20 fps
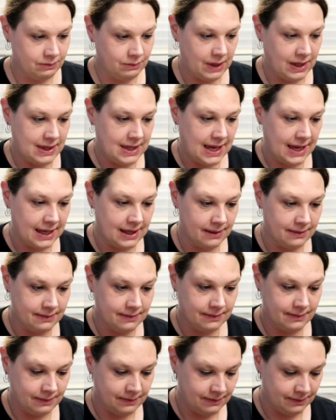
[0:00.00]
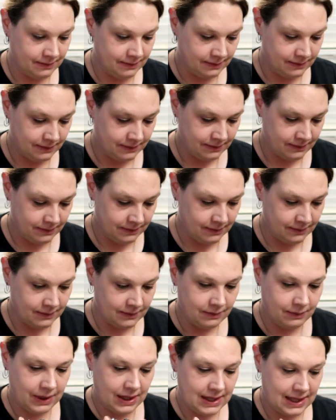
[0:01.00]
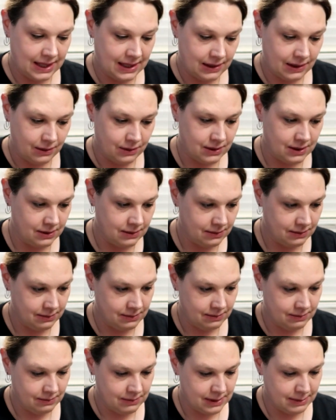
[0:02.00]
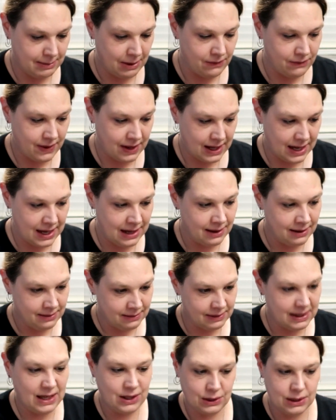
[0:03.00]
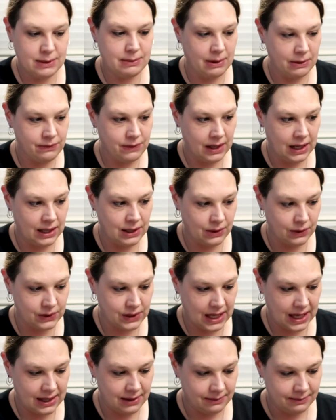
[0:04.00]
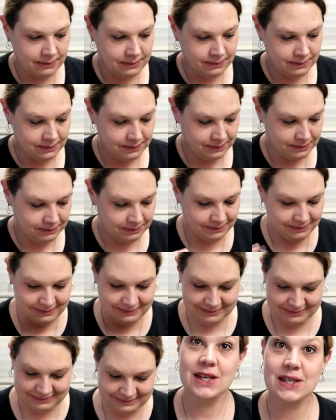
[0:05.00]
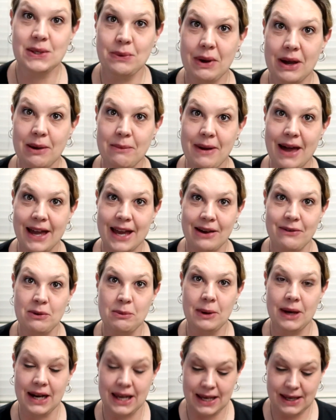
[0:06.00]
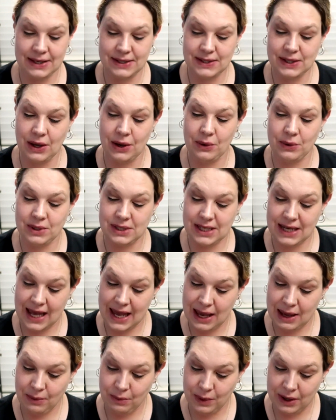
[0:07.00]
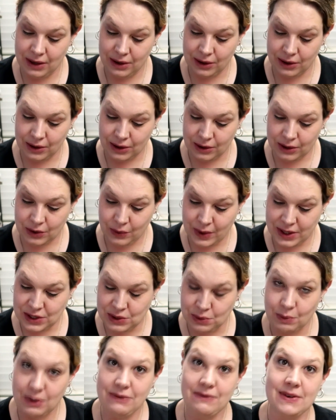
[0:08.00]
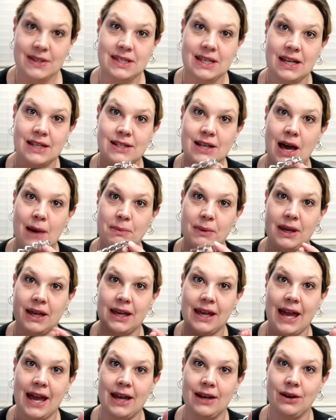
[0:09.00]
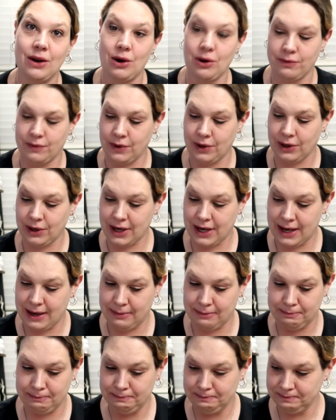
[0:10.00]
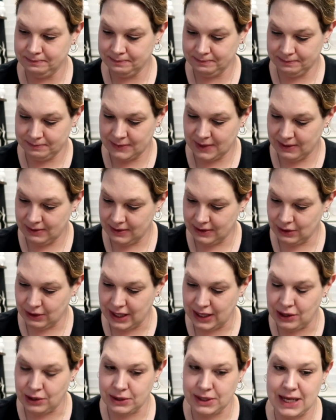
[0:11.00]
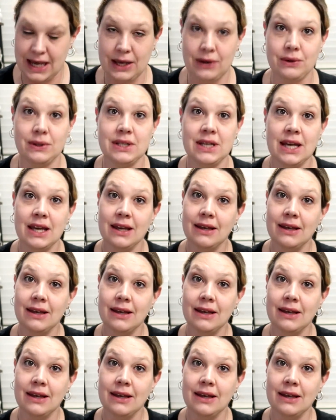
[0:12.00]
What do you think? What do you think of those? Smell funny? They do smell funny, don't they? So welcome back, everybody. So today we are going to revisit a topic again over, they're getting all tangled,